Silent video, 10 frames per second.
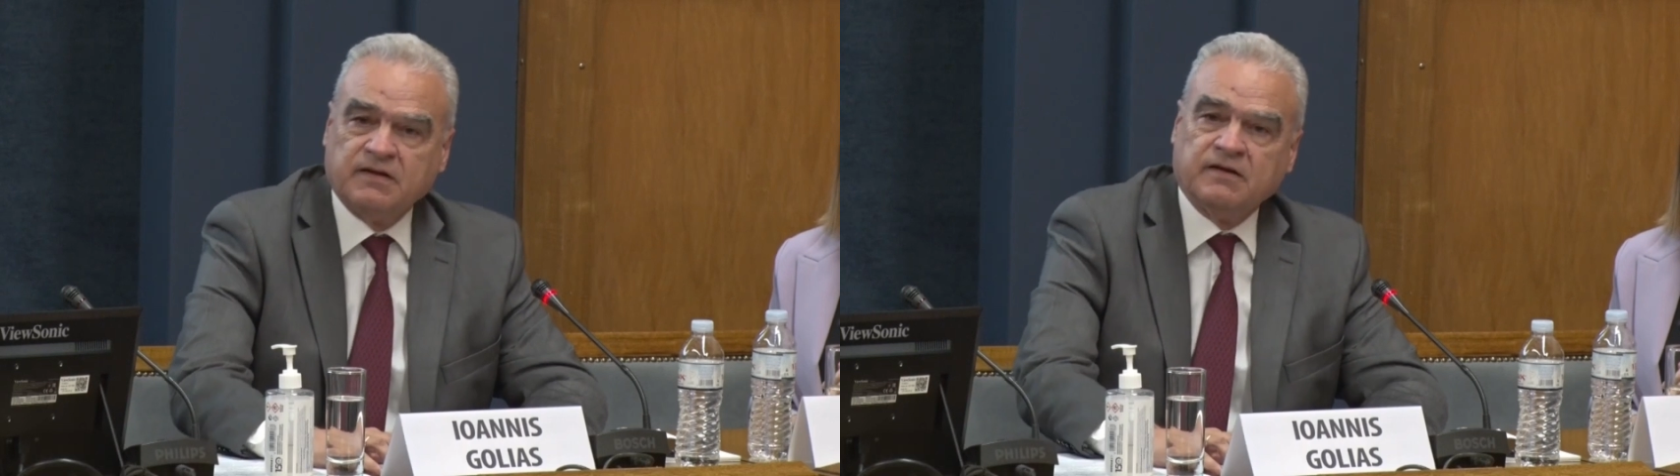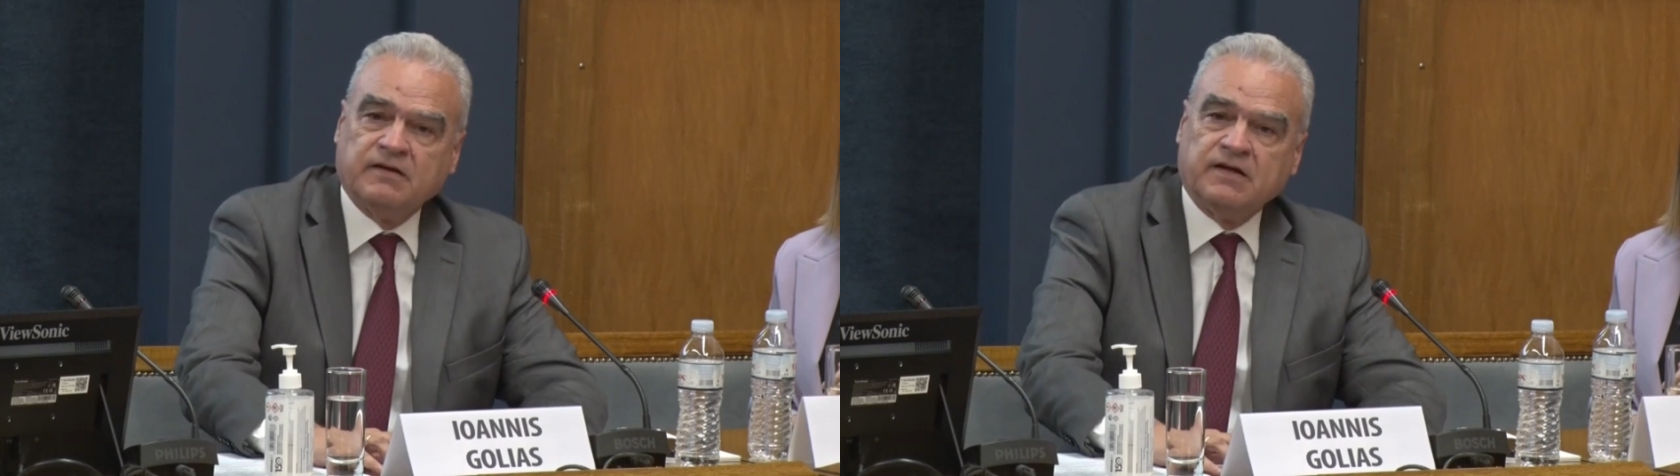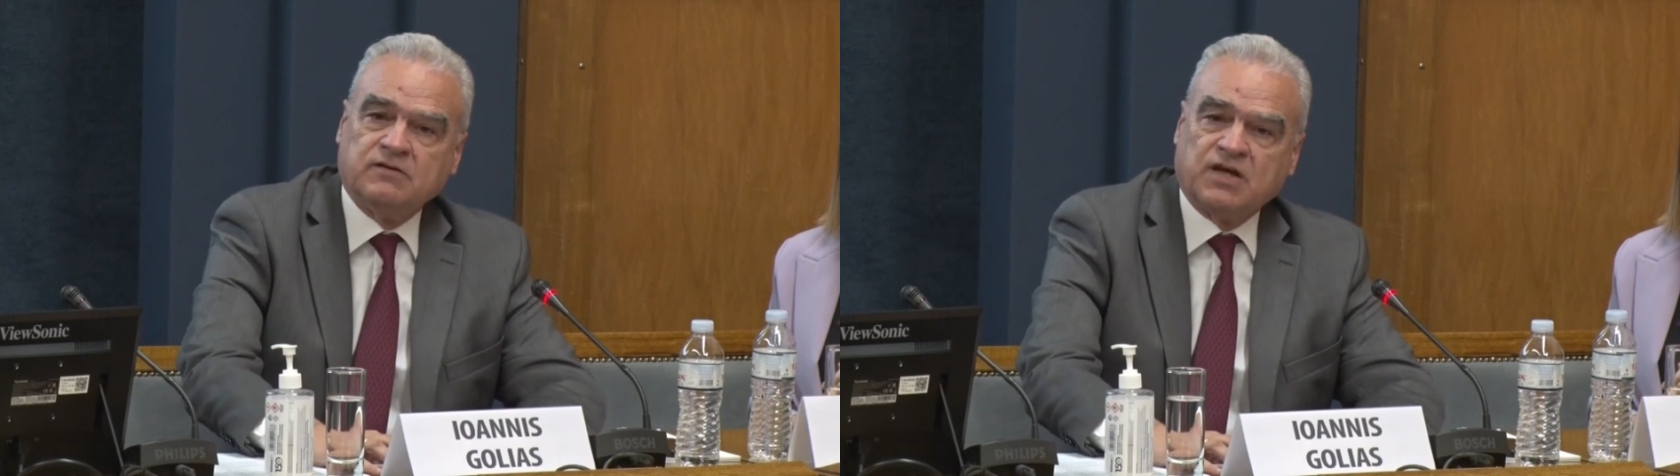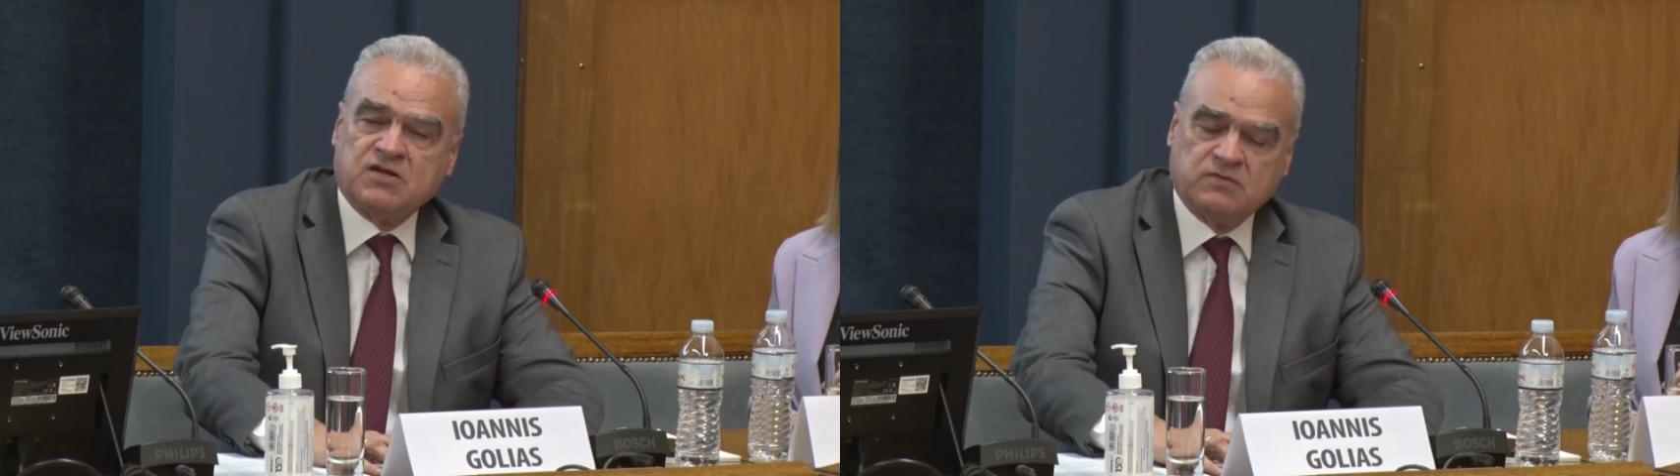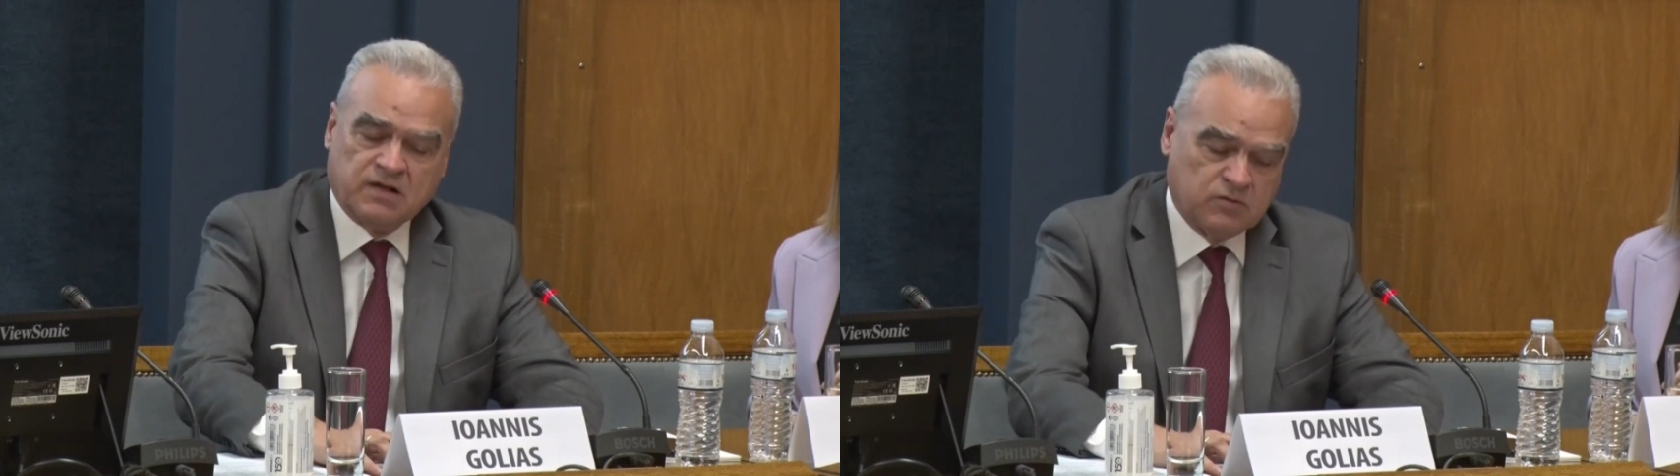
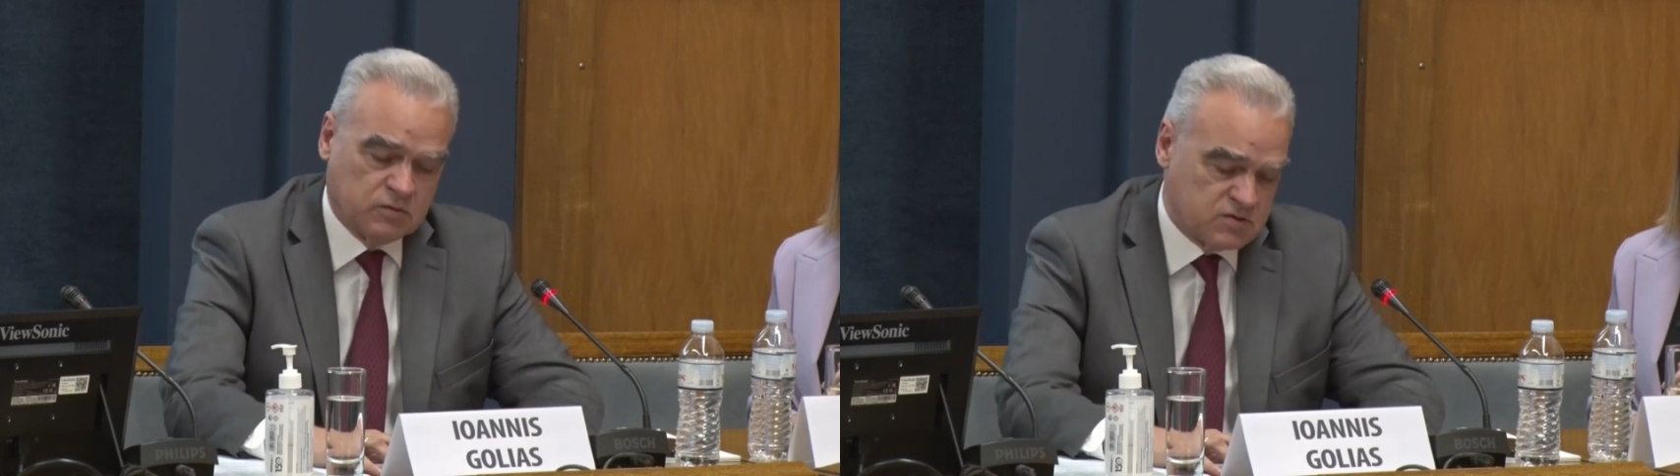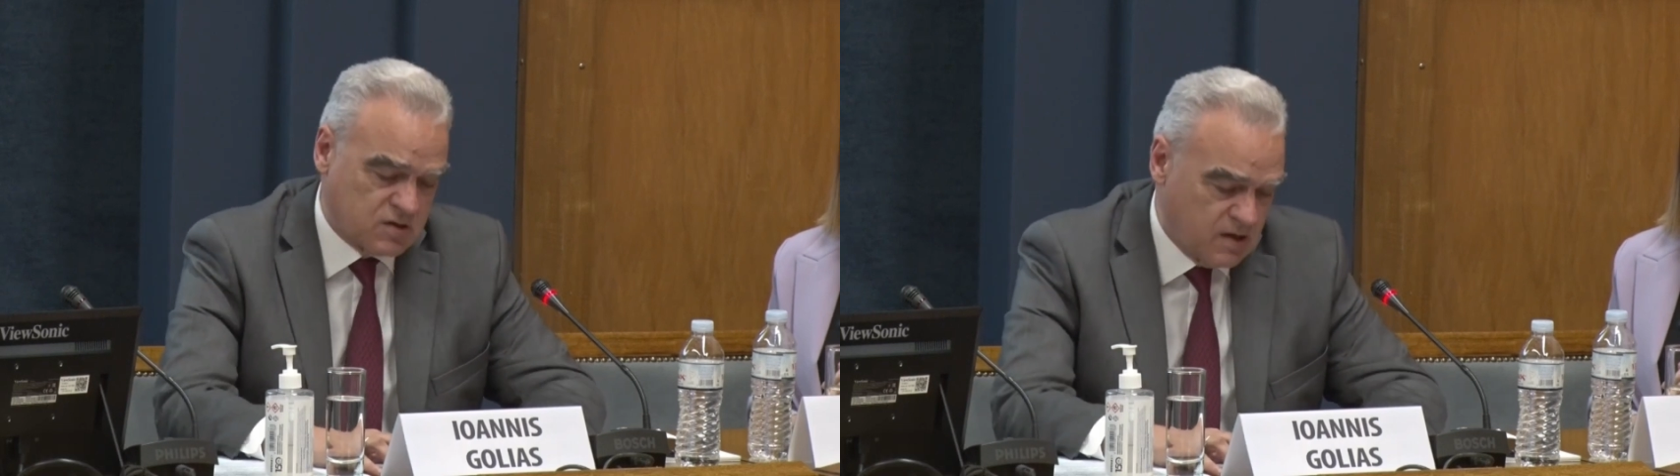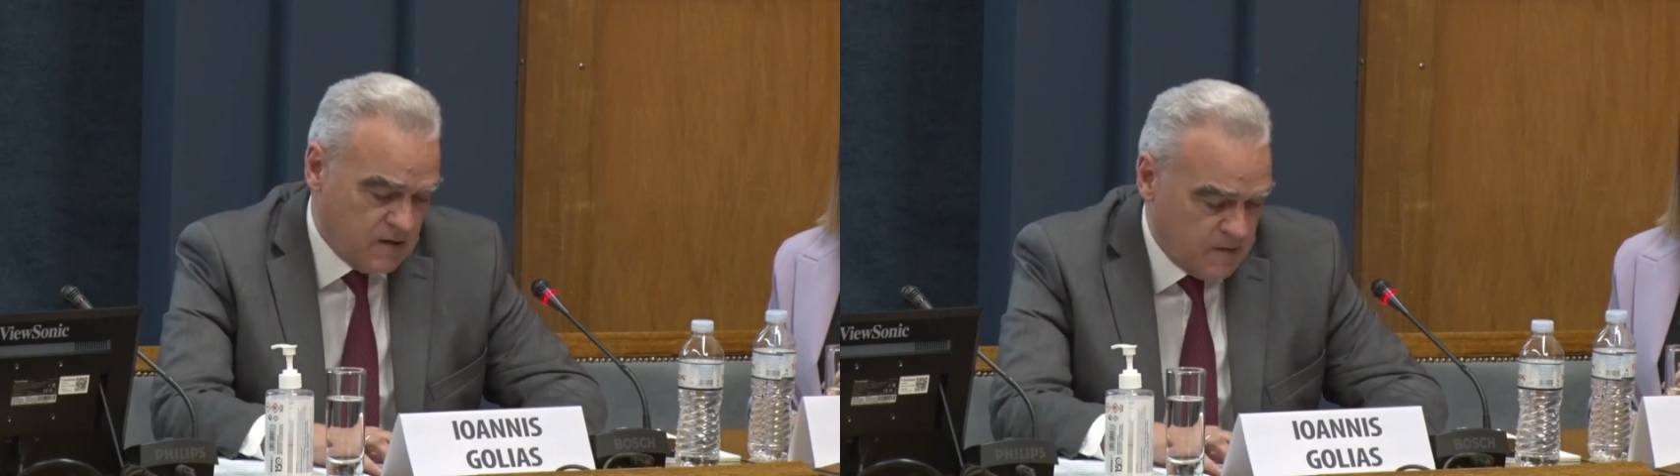educational tools.